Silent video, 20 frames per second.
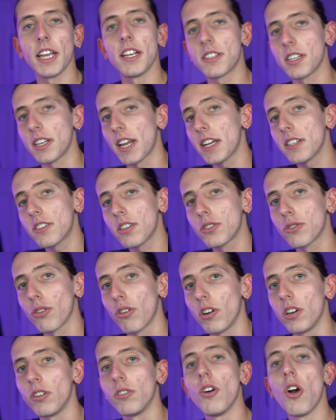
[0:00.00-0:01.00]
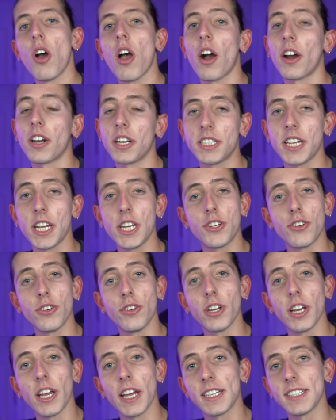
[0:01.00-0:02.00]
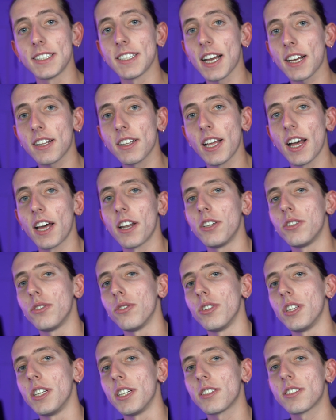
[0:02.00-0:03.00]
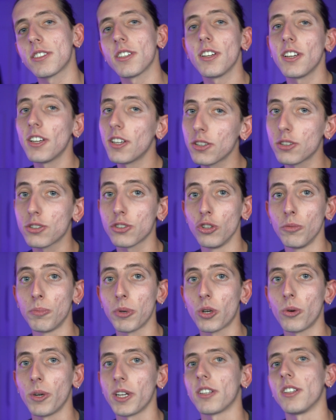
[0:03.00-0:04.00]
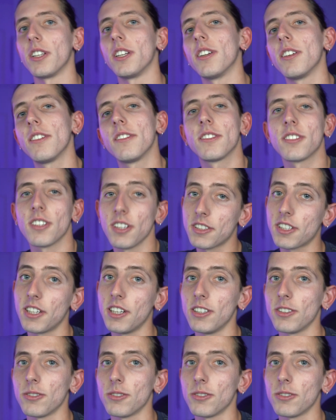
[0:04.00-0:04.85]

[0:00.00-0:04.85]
In today's tutorial, I'm going to teach you exactly how to do this super quickly. So let's get